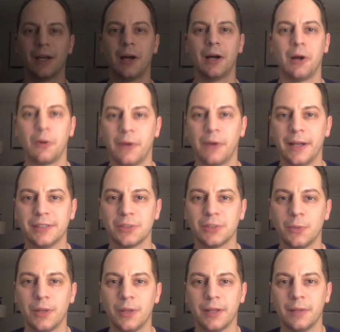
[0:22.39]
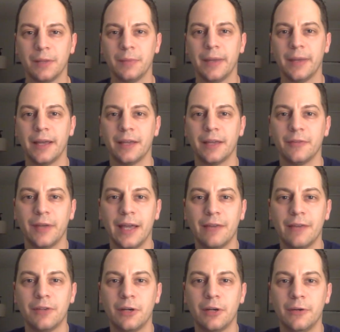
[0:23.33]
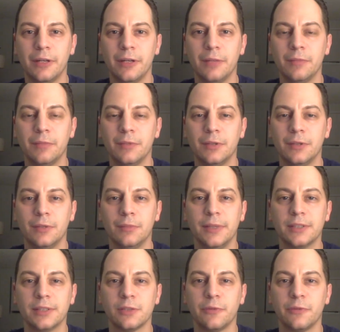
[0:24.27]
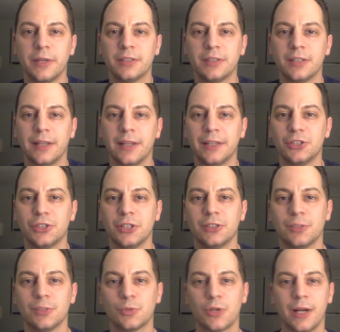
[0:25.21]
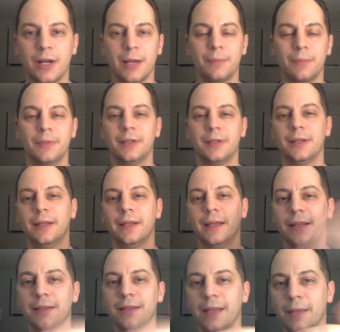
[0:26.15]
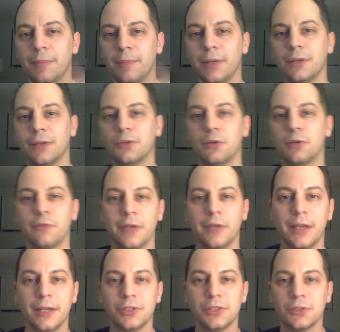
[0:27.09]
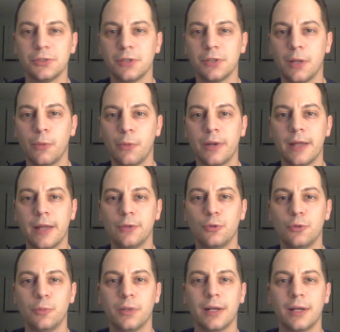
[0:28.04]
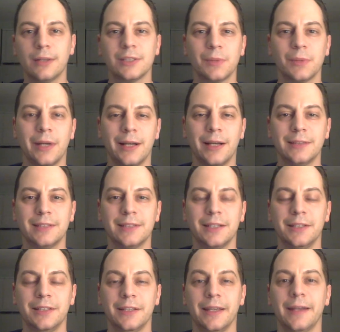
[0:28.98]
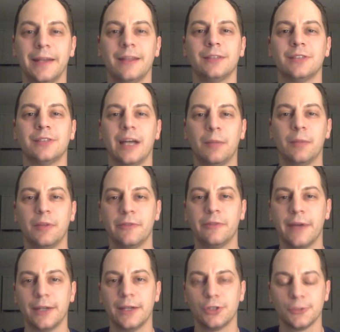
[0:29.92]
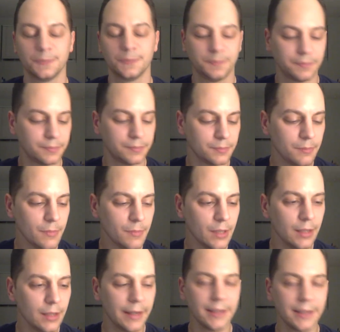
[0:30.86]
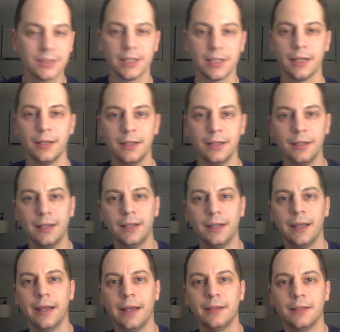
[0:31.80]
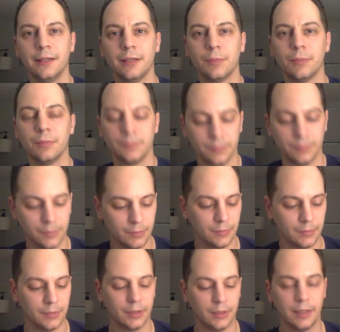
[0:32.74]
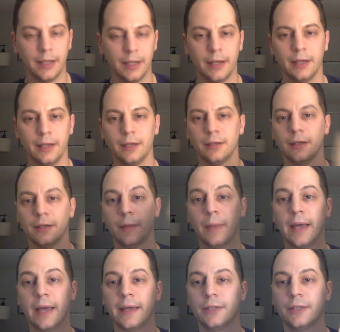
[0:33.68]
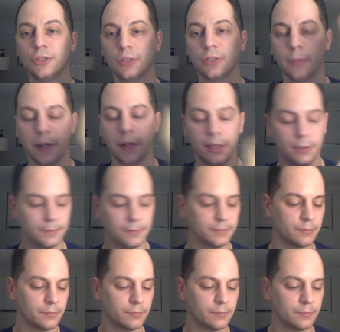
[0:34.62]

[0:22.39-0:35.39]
Alright, so welcome back. If you haven't already, please don't forget to like, share, and subscribe. Hit that bell notification so that when I do put out some content, you get it in a timely fashion. Like I said, ended up getting a package in the mail.